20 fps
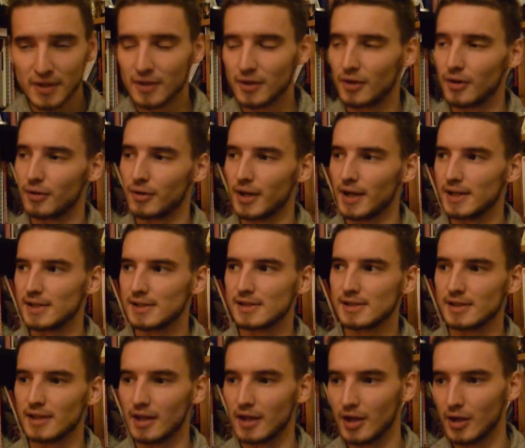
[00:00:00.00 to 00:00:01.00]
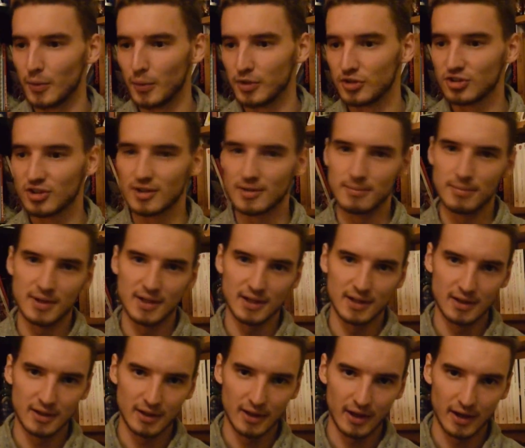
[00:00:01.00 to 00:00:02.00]
alright, which can
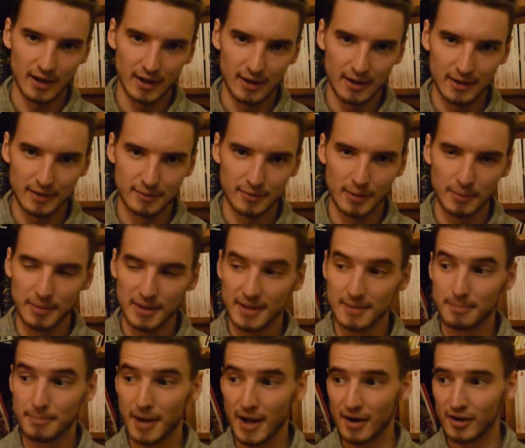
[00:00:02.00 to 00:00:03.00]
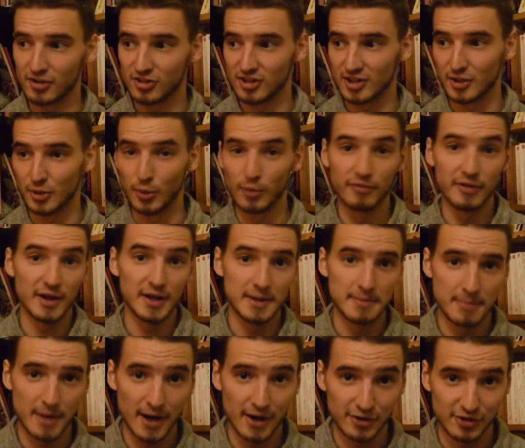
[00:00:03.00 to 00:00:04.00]
be a bit embarrassing, or very
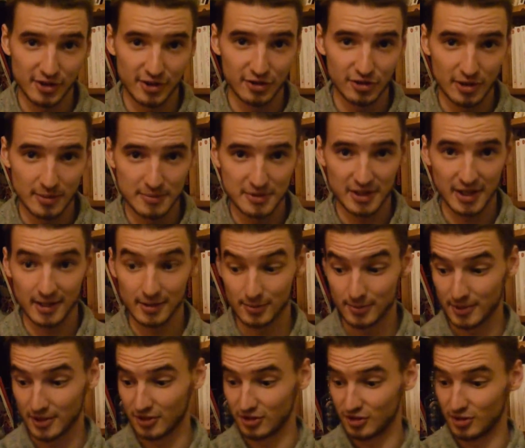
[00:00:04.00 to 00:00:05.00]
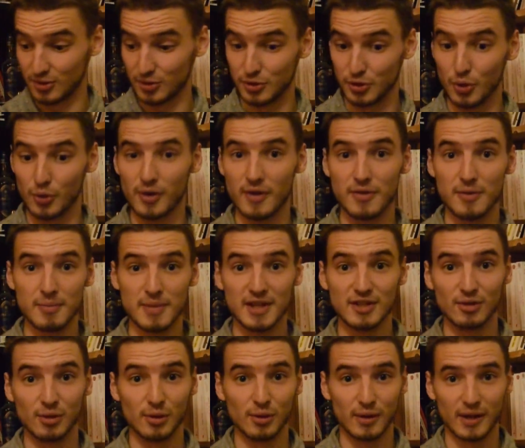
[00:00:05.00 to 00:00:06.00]
embarrassing sometimes, because you're in the
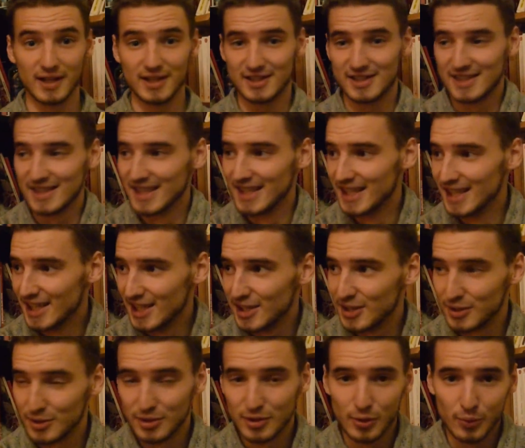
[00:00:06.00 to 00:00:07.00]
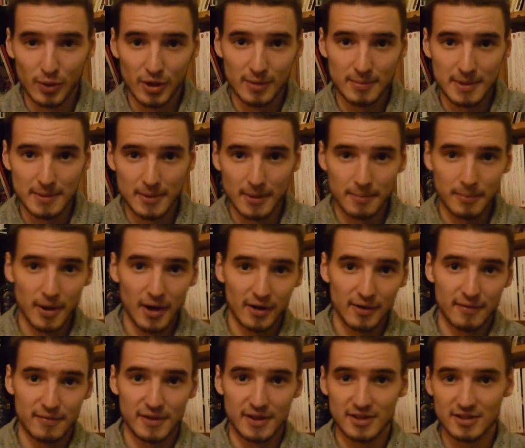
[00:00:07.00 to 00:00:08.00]
middle and you don't want to be a part
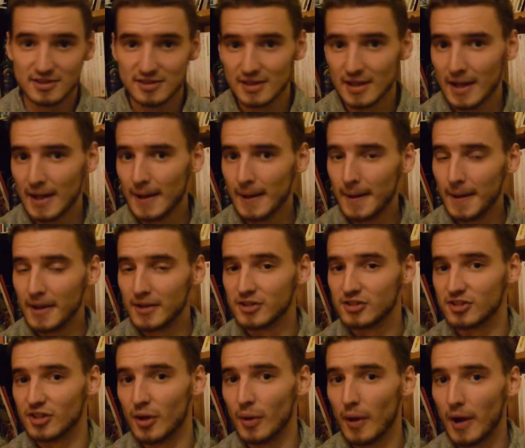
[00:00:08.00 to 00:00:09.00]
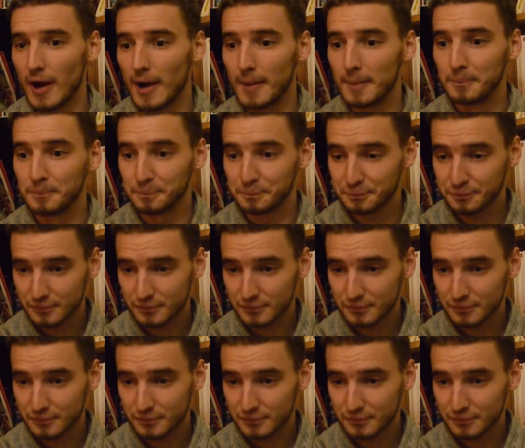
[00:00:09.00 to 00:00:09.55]
of this. So